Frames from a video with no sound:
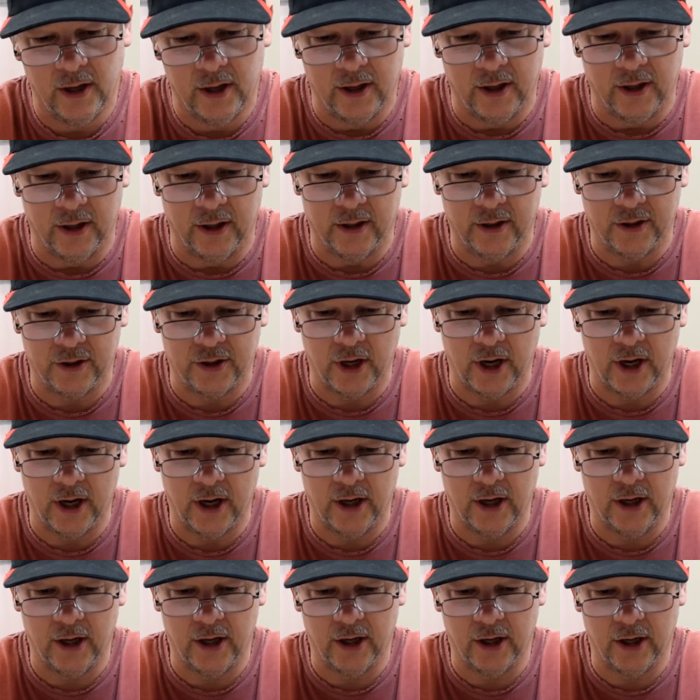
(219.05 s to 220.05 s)
is
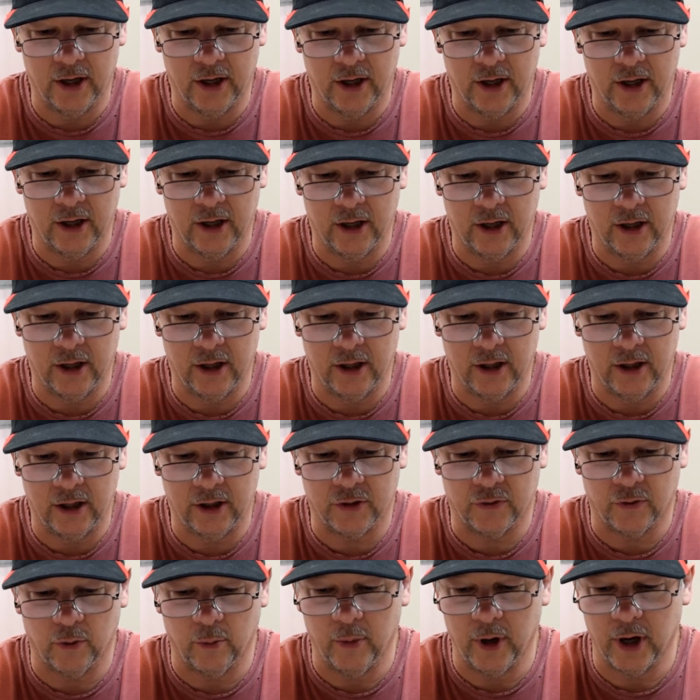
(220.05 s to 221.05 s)

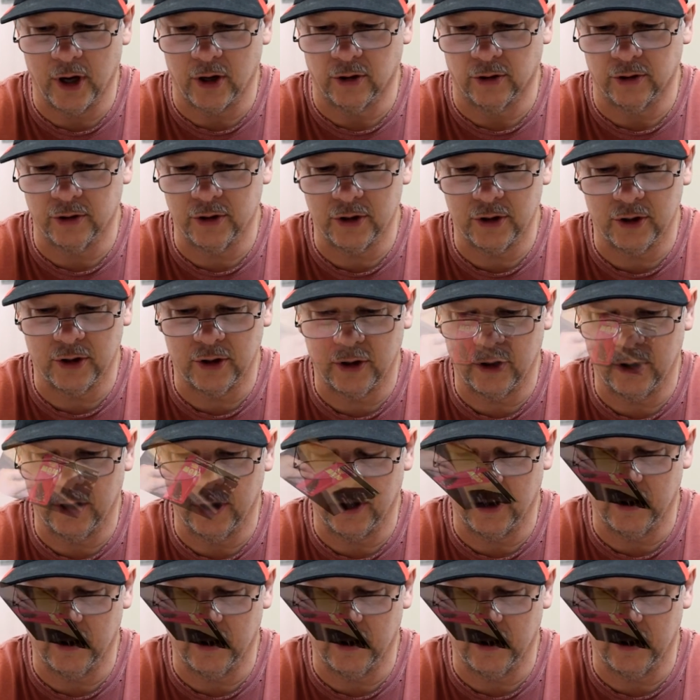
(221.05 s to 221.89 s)
from Nichols. It